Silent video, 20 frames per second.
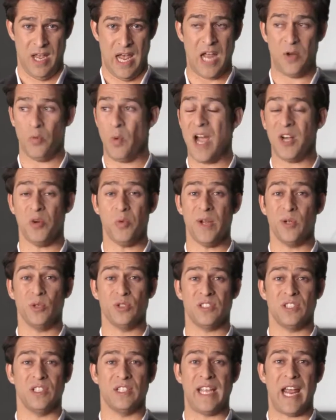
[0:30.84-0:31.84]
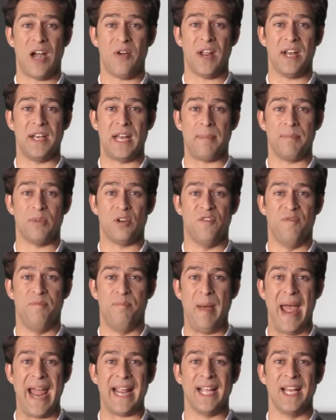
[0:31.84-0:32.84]
And why do we all still carry a number
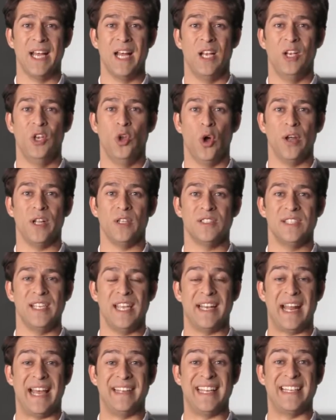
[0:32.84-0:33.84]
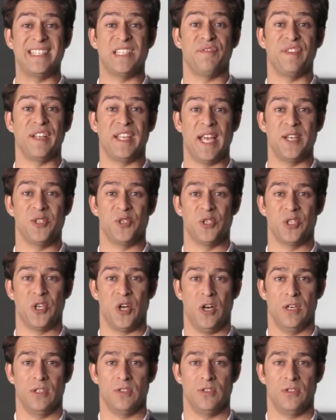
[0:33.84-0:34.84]
of bank, loyalty, and identification
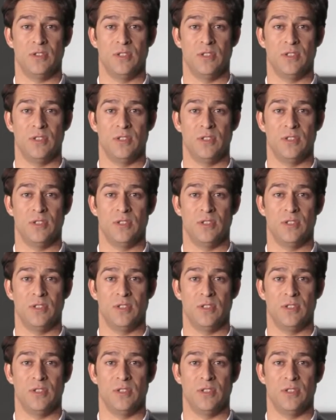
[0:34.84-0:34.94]
cards?